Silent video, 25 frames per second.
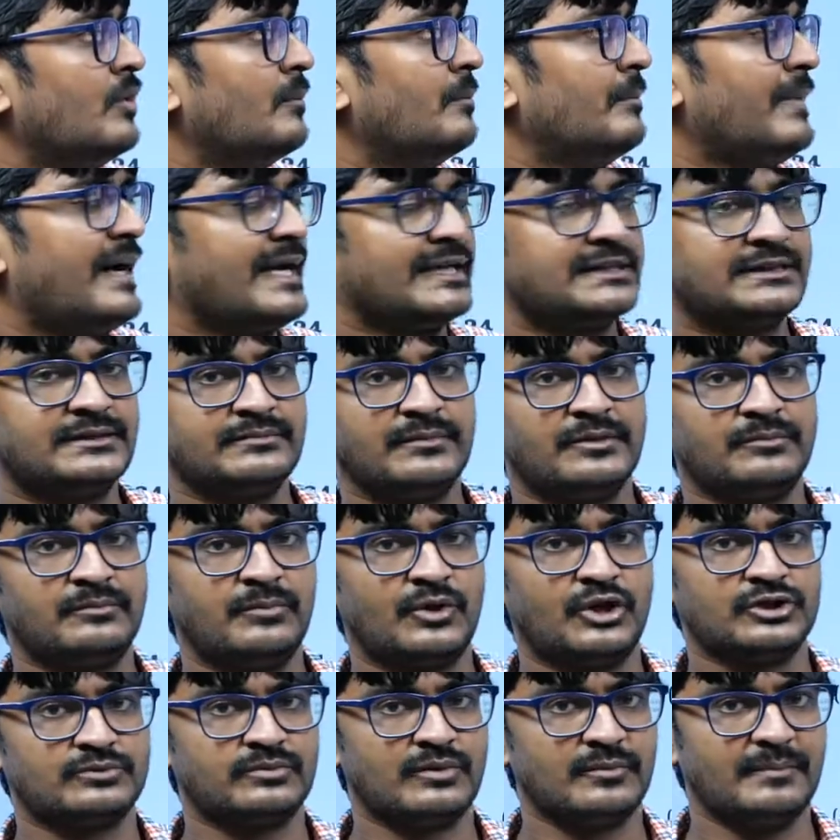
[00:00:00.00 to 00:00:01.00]
maximum
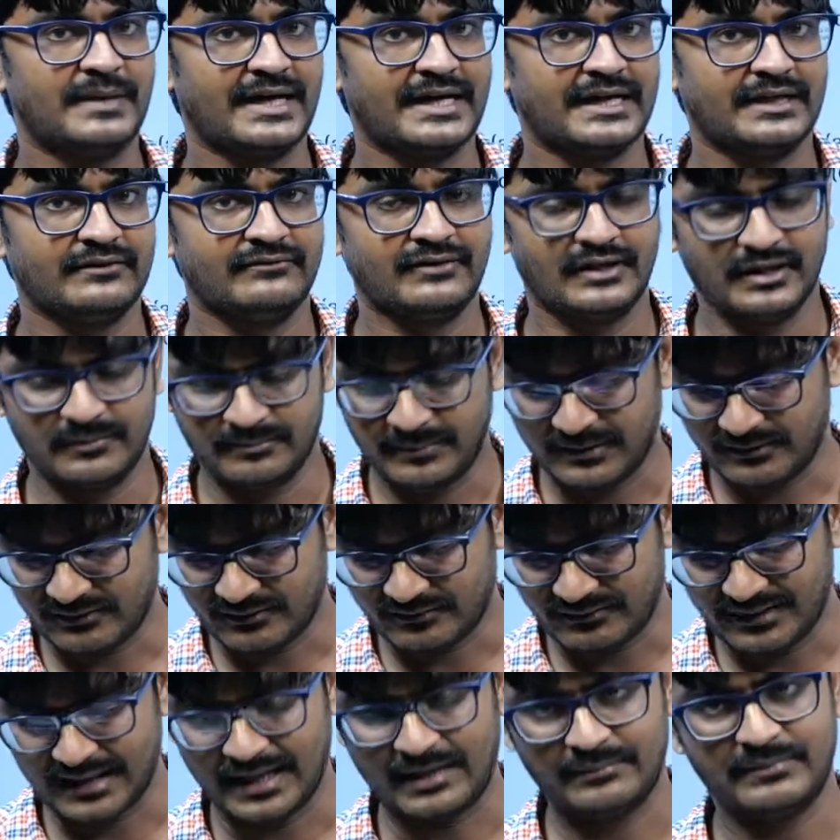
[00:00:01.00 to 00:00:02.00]
possible magnifying power
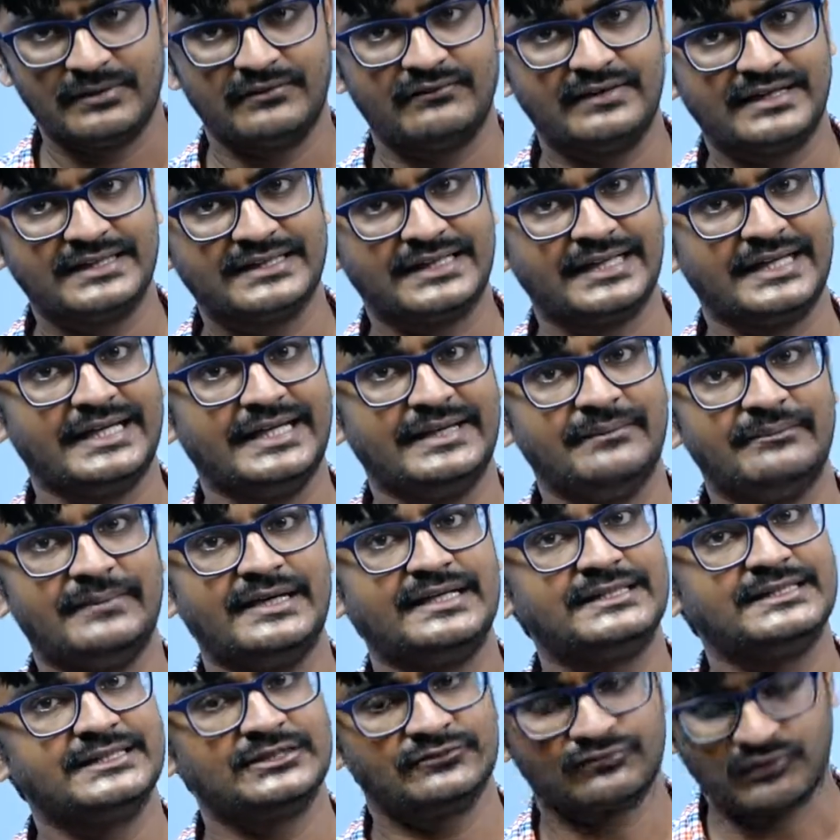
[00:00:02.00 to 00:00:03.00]
will happen when the
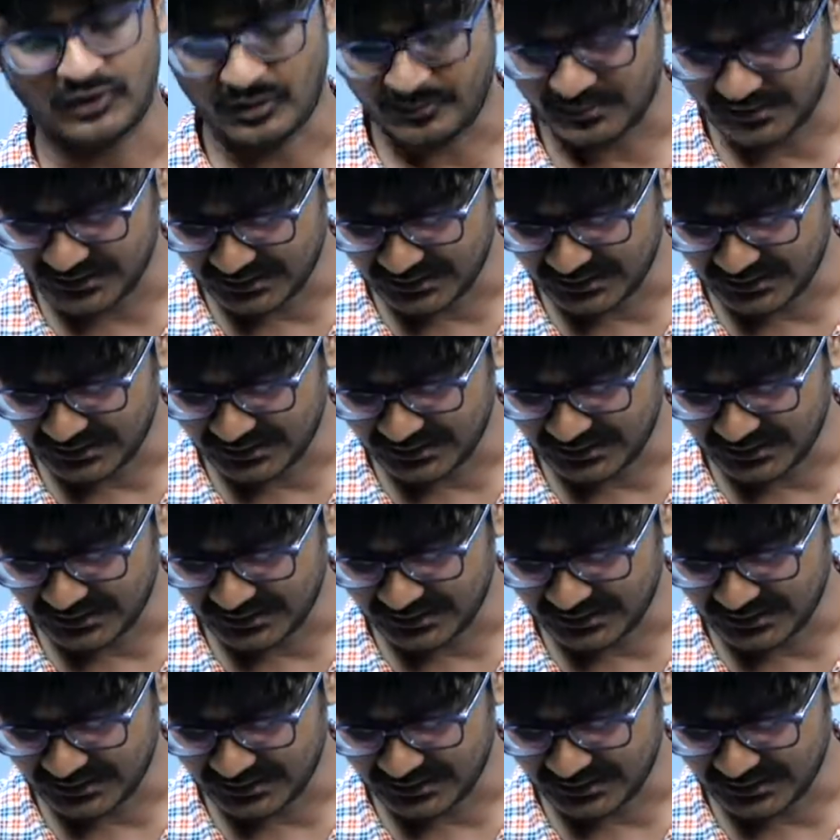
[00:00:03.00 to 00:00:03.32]
image is forming